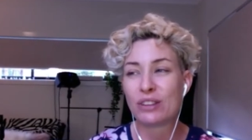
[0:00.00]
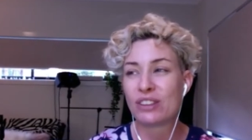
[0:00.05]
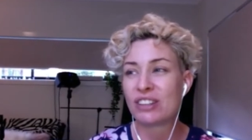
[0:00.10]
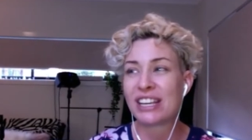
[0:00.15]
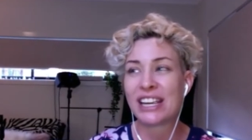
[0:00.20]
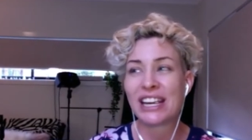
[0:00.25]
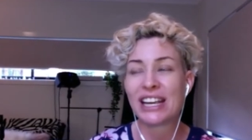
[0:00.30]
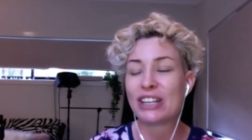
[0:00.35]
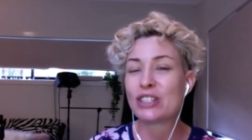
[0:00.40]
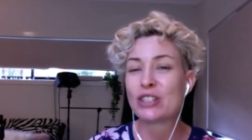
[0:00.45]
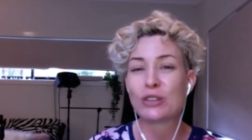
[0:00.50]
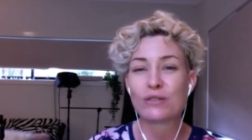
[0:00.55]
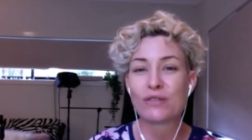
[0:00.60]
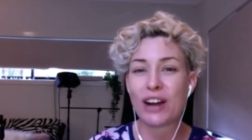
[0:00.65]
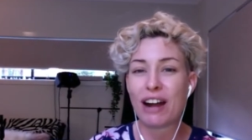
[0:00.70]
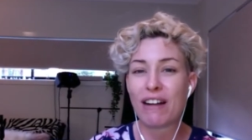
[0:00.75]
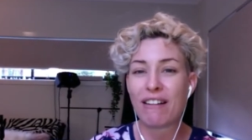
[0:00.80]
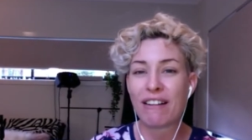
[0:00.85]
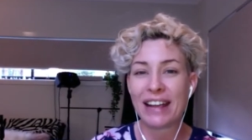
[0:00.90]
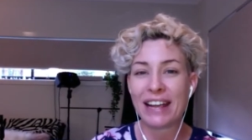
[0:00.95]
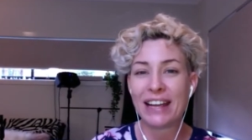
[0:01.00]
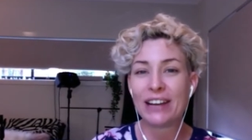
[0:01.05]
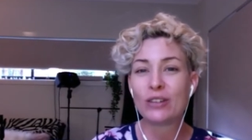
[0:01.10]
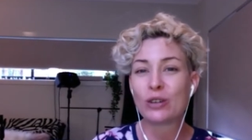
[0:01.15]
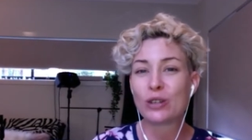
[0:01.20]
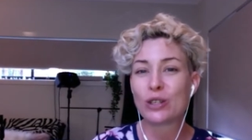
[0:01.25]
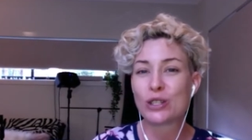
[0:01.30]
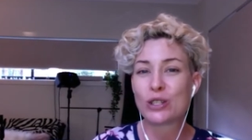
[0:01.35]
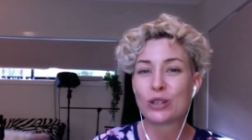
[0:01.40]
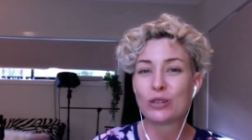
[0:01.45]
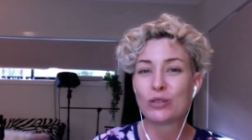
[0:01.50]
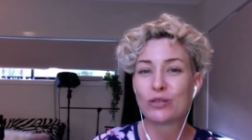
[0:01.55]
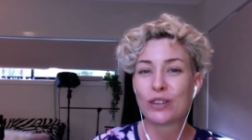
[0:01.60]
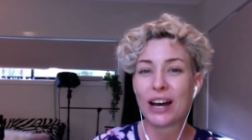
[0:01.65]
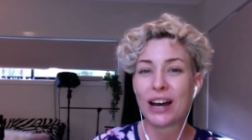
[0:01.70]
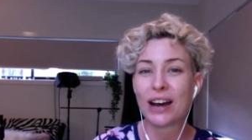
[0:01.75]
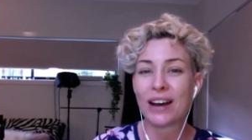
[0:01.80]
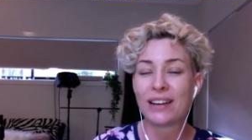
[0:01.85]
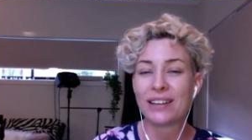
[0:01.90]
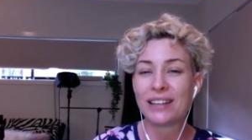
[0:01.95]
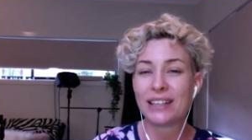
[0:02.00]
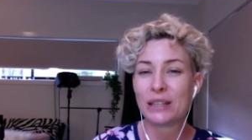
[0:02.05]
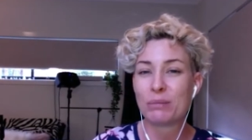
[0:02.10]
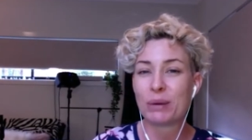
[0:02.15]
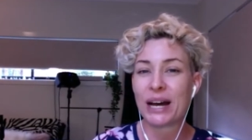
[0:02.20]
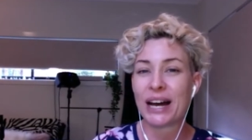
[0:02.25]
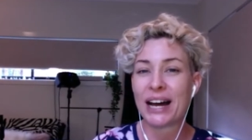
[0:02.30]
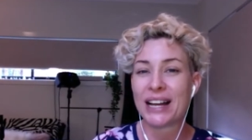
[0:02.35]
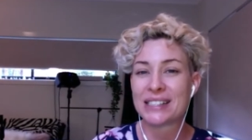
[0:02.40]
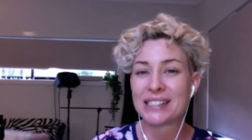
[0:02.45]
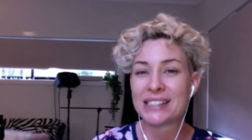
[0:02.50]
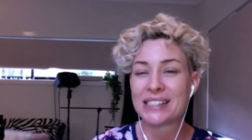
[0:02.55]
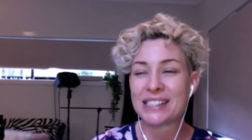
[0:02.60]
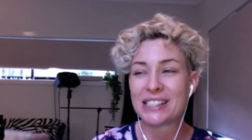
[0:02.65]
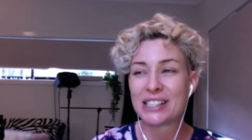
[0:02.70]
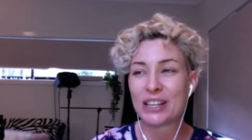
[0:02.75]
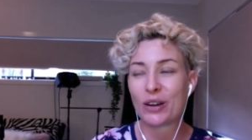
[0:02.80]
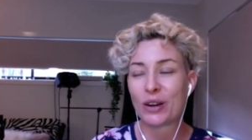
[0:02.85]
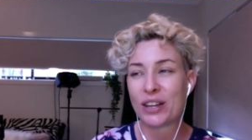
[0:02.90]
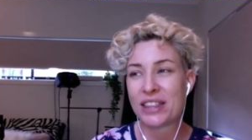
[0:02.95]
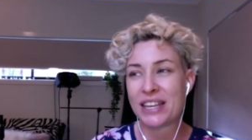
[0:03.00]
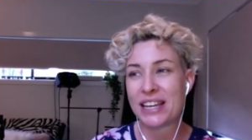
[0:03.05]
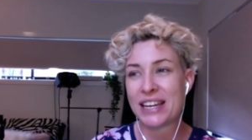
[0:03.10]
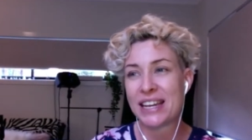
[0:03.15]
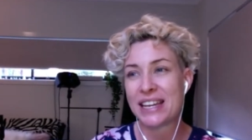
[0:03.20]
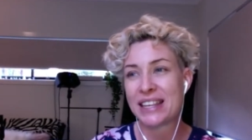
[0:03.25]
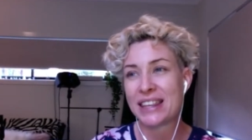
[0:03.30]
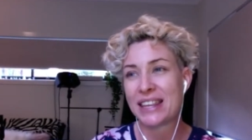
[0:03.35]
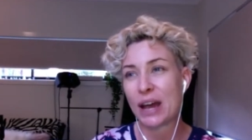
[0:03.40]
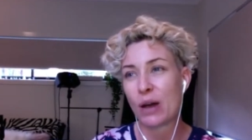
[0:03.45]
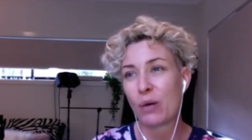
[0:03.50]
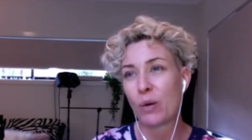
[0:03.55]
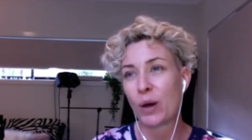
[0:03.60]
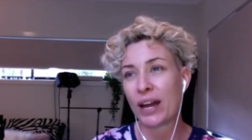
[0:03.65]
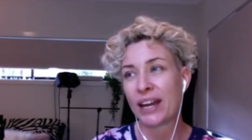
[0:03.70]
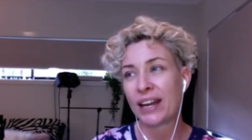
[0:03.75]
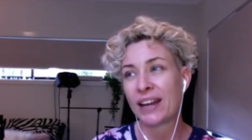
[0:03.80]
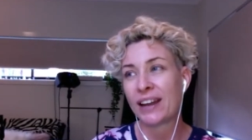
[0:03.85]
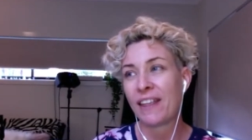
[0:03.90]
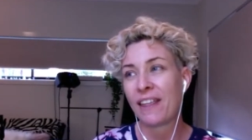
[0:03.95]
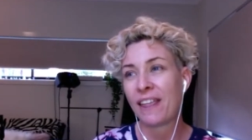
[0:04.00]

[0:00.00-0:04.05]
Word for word: thinking too far ahead or too far in the past. So yeah. I think in that way,